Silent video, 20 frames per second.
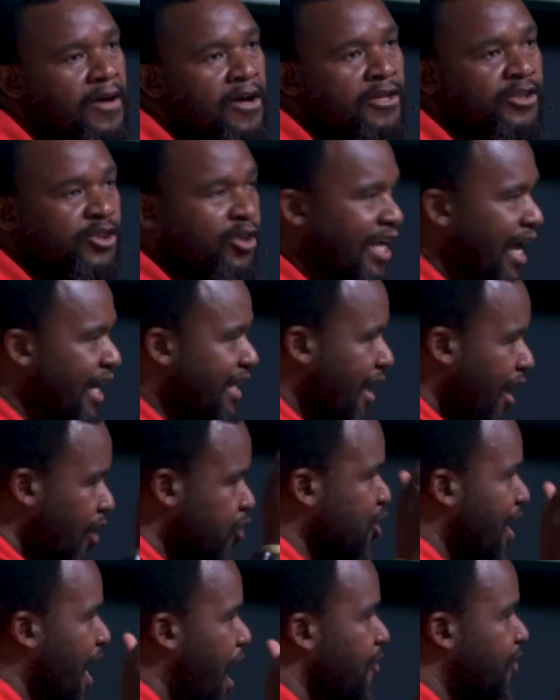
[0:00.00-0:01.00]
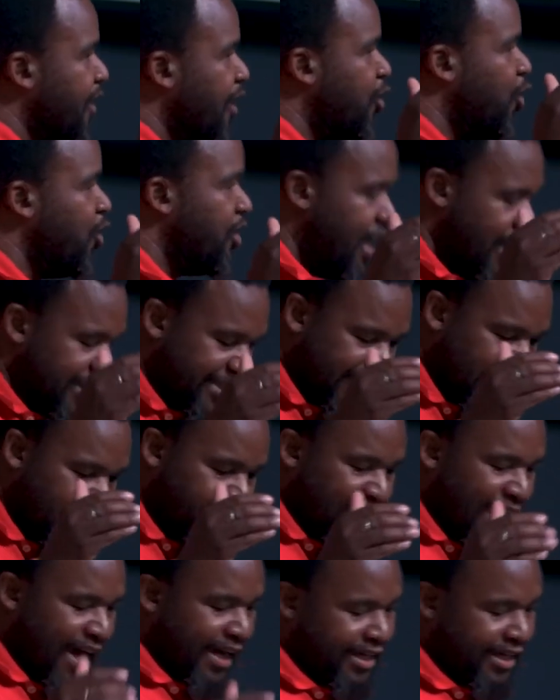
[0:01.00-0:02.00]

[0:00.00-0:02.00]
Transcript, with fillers: So in our culture out there, you hear stuff like,